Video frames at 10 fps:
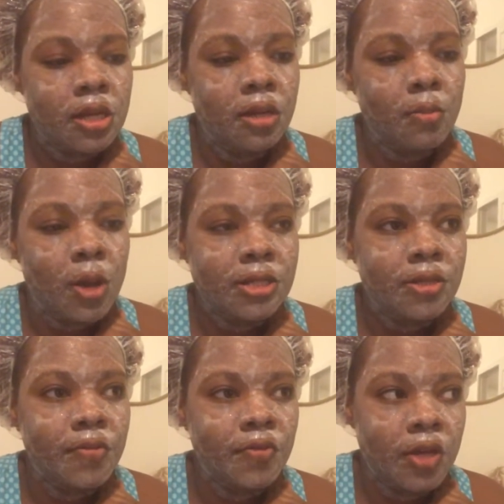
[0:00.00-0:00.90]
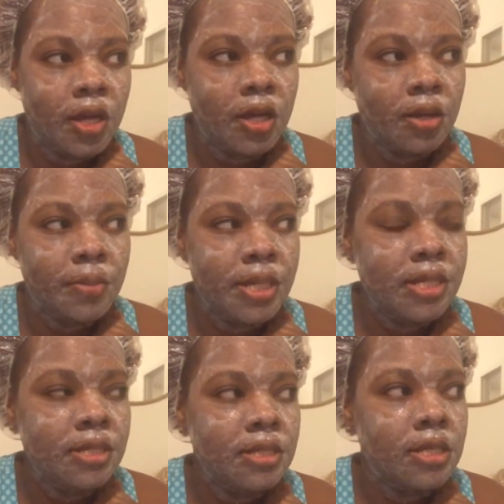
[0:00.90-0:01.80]
um, watch their
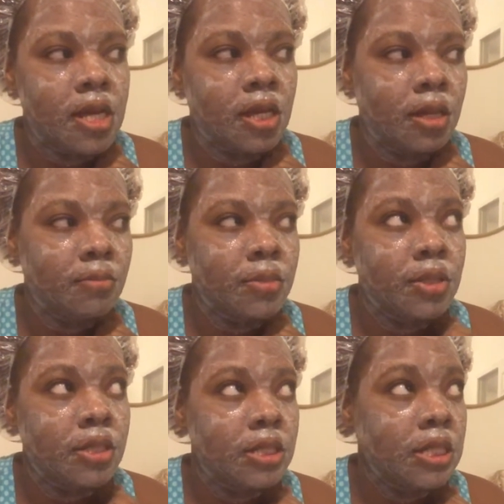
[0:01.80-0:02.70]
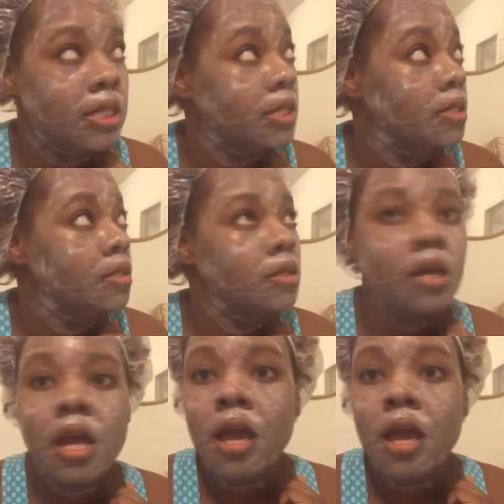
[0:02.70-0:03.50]
Vlogmas um, season